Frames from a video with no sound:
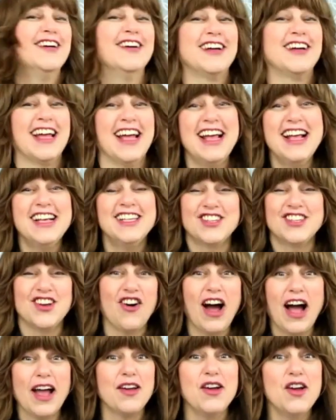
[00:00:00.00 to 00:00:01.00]
so
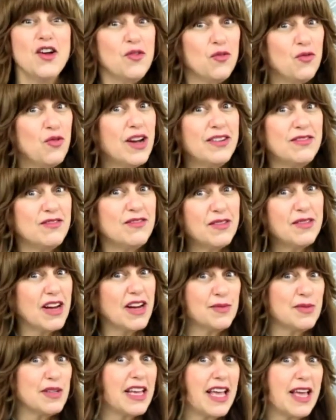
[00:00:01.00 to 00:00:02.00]
I, when when
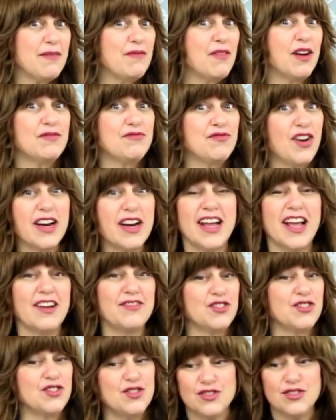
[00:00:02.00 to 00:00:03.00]
my husband came on Friday
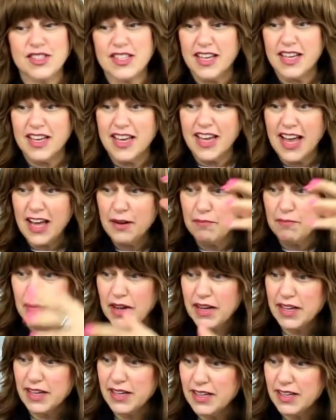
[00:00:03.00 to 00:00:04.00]
afternoons, he had a
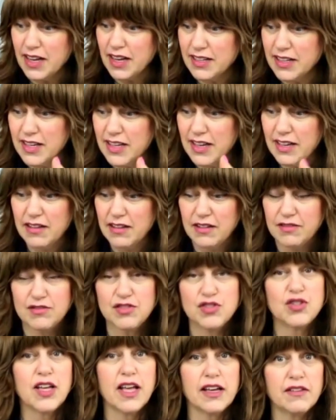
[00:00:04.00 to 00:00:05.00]
bucket uh, uh,
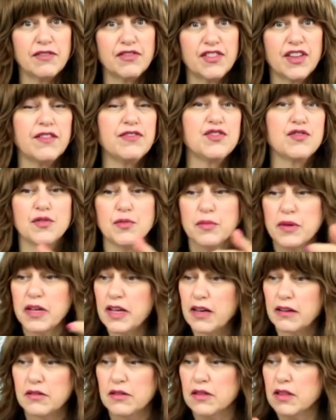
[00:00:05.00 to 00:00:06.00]
of, of gifts for
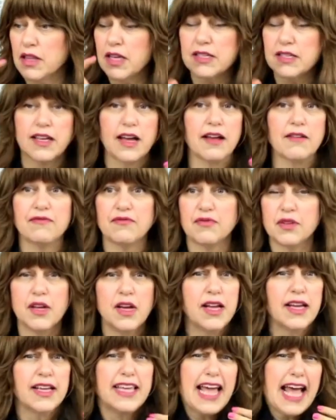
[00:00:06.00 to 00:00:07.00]
me, uh, things I,
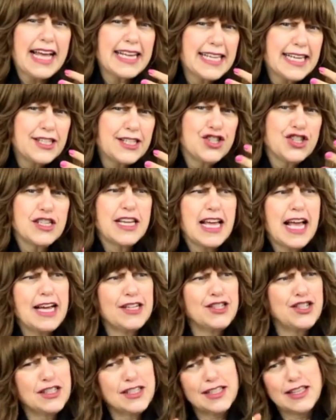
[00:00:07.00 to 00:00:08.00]
ga- kitchen
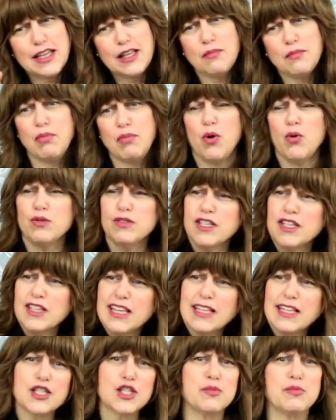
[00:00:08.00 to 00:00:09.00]
gadgets and little bowls
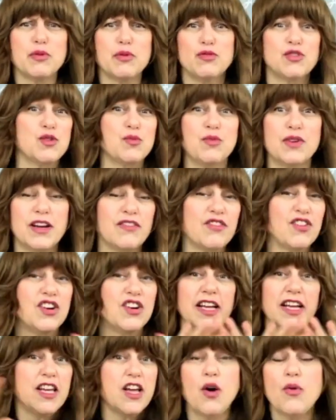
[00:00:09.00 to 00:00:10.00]
and little spoons and
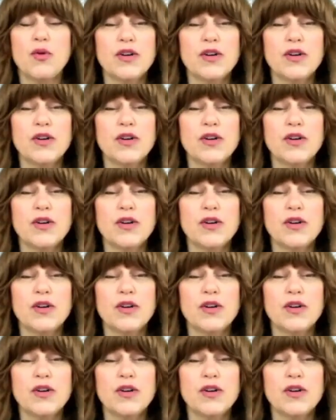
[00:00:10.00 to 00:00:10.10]
whatever. He